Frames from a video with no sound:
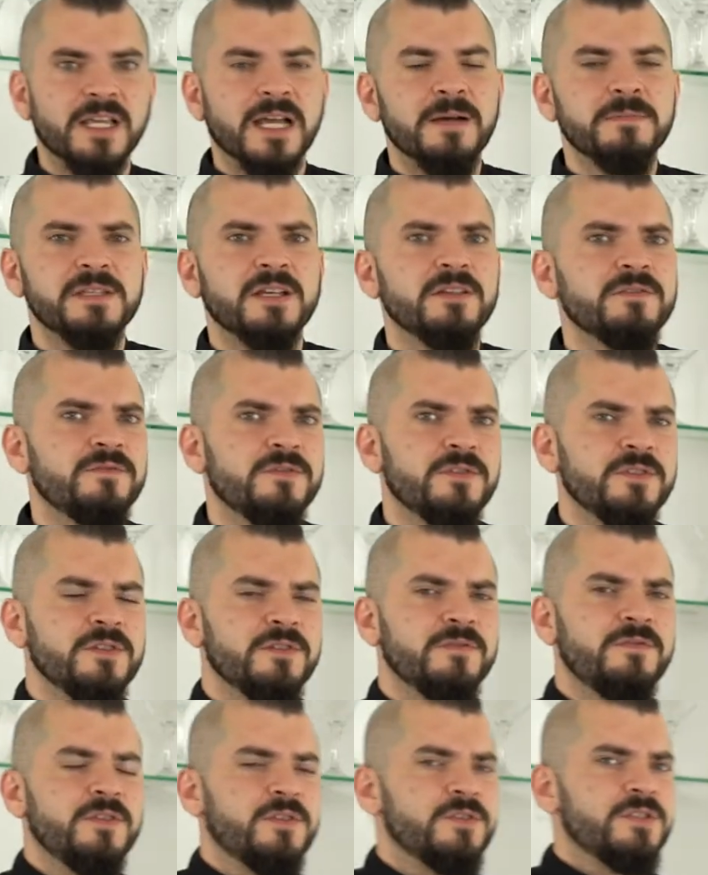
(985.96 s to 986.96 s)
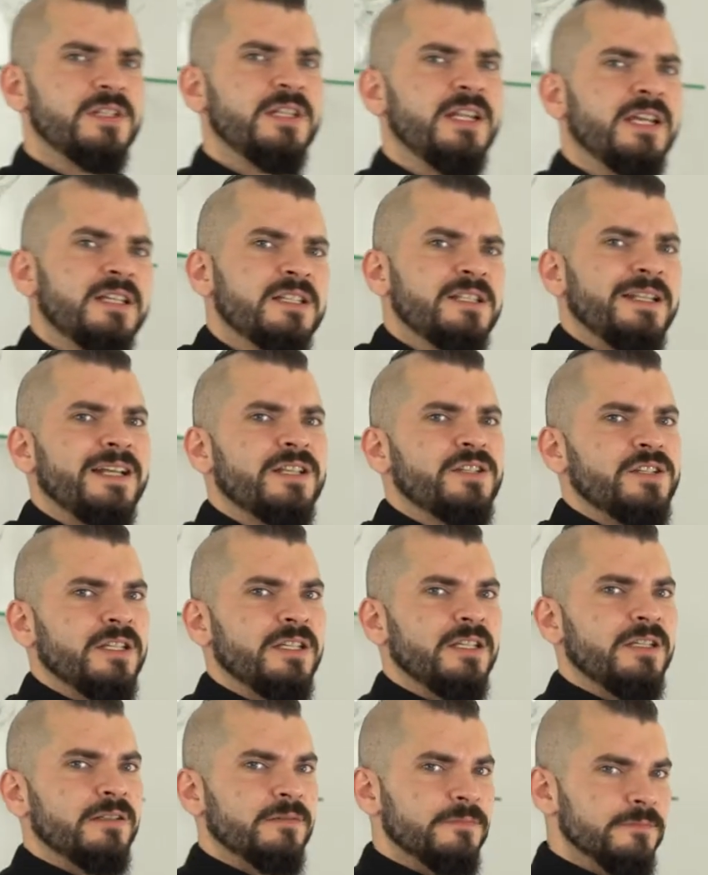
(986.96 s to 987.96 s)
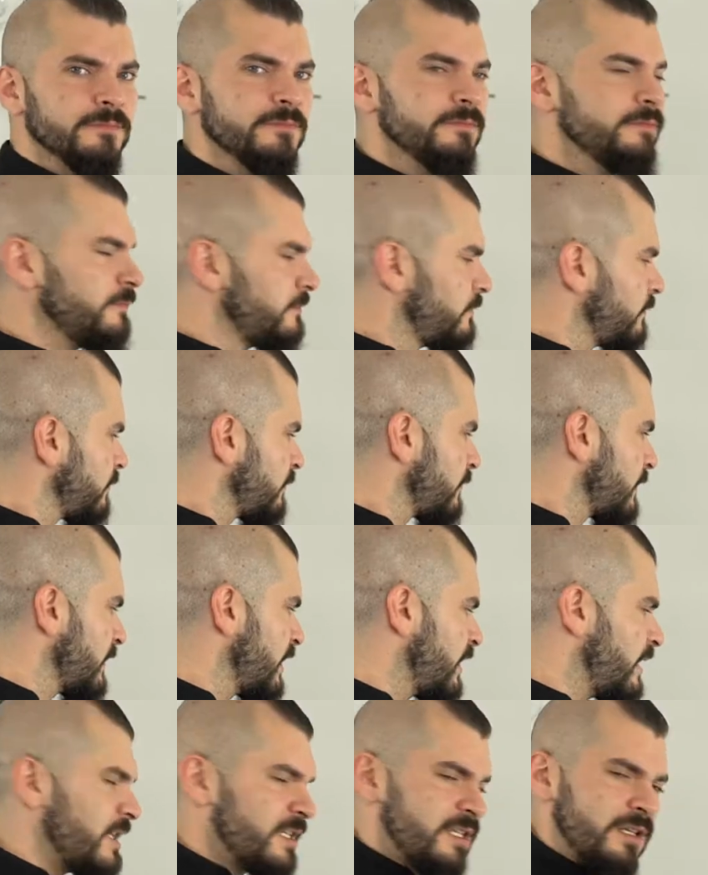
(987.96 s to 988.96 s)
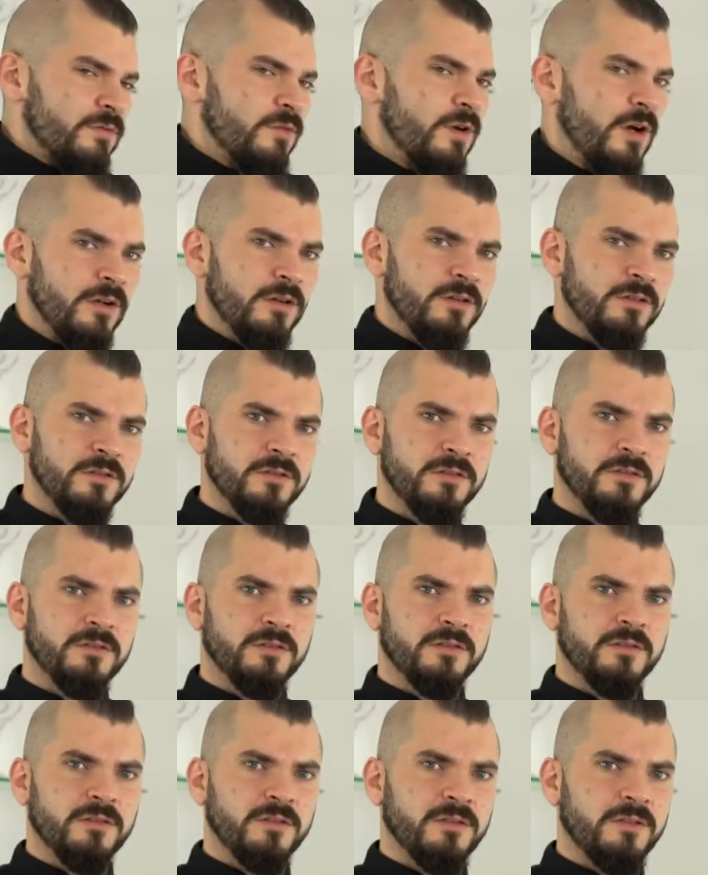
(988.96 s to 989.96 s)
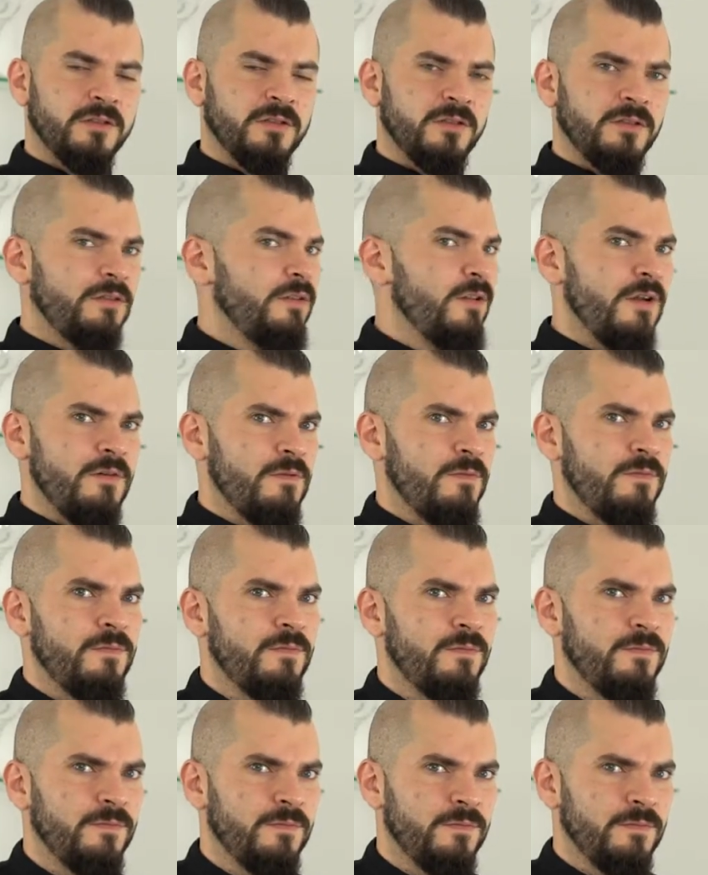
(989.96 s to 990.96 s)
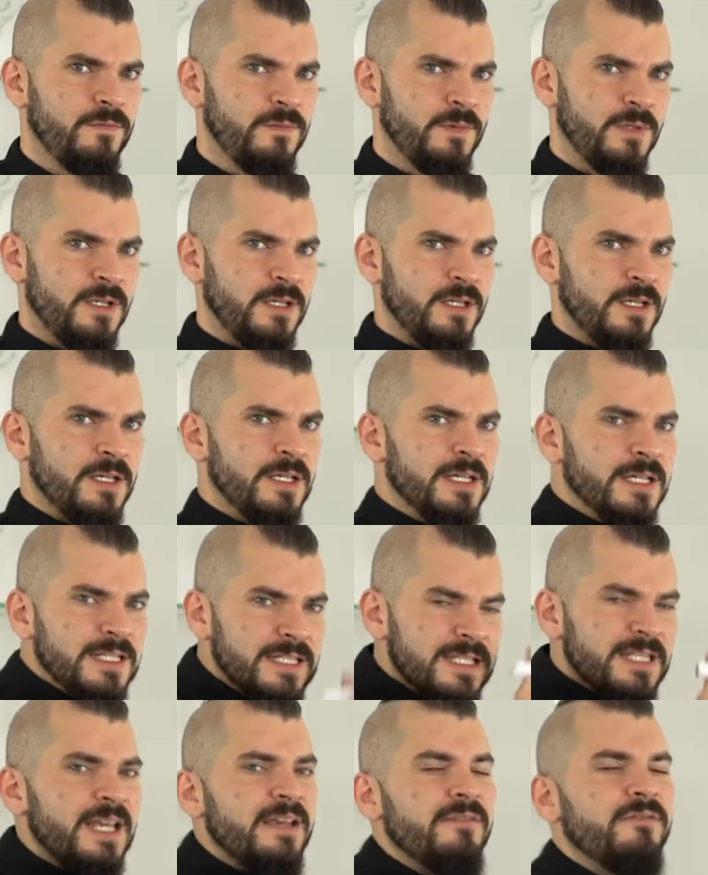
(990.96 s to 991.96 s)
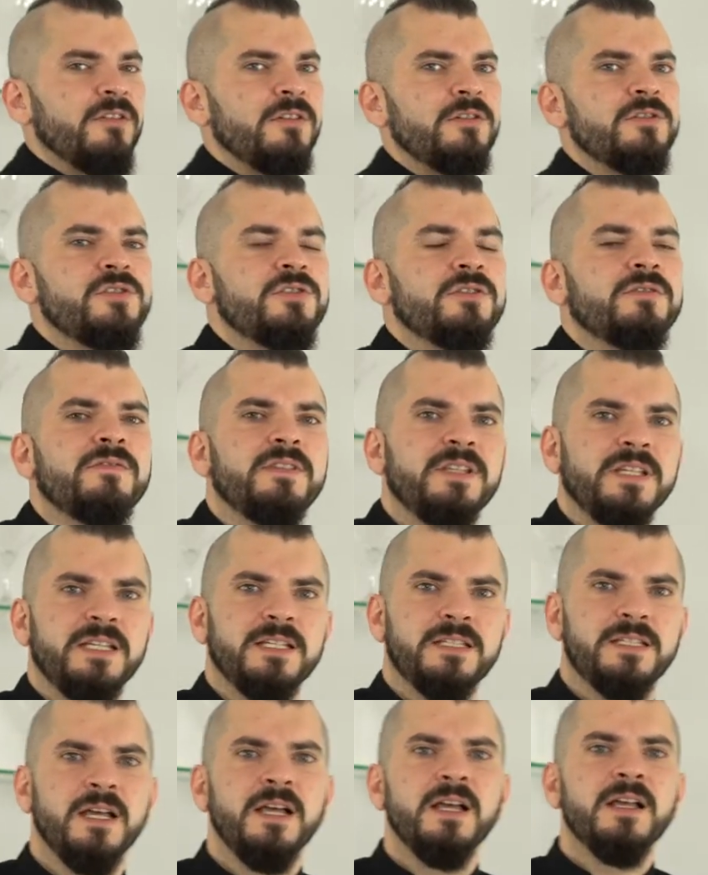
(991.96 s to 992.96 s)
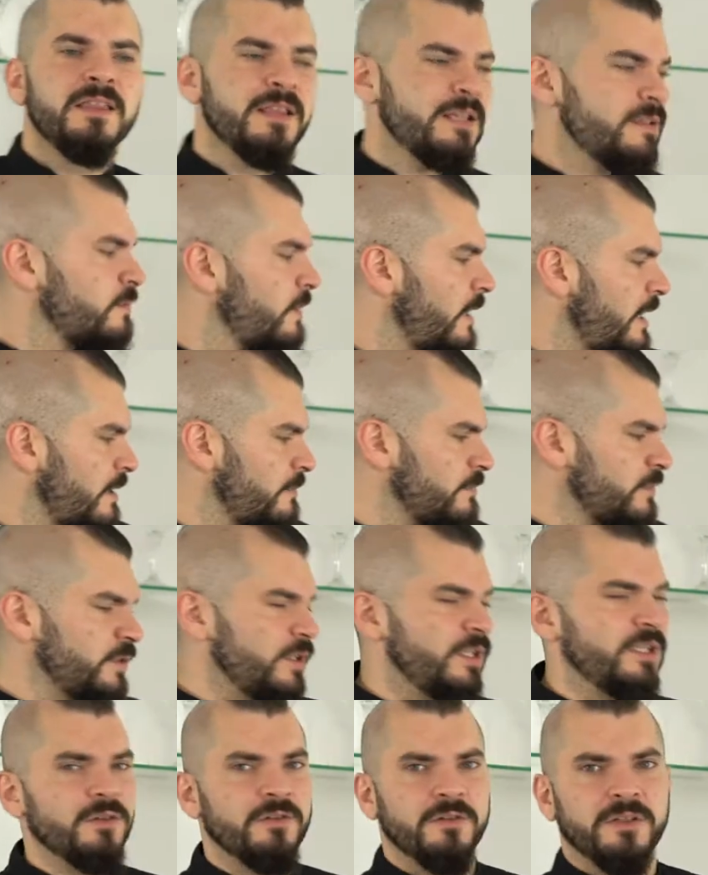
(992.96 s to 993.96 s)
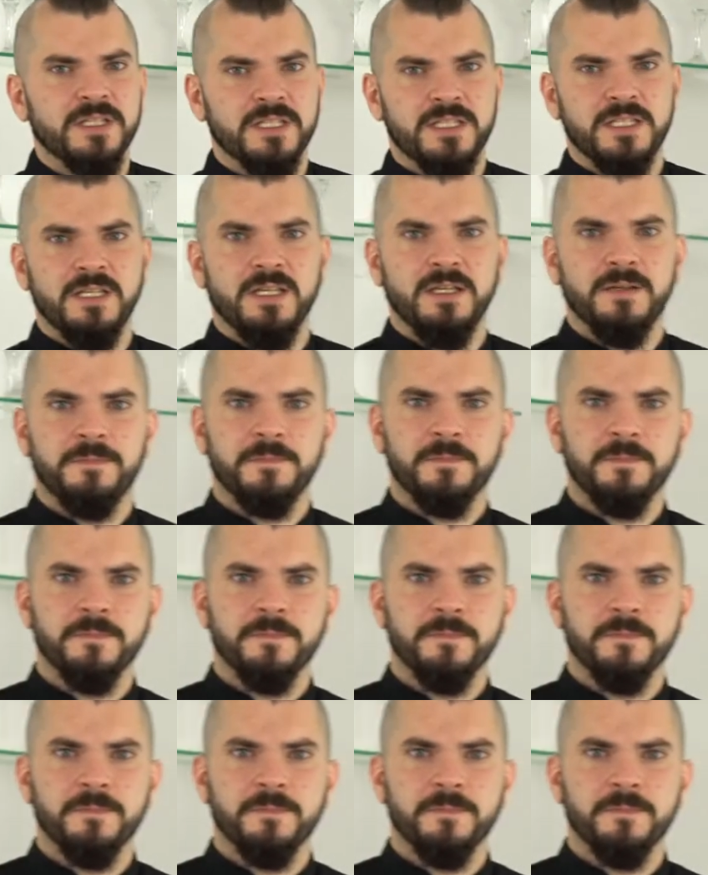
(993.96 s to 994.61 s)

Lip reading: comes out frozen like a slushy. Is it wrong? No. It's the evolution of things. That's why I'm doing all this here.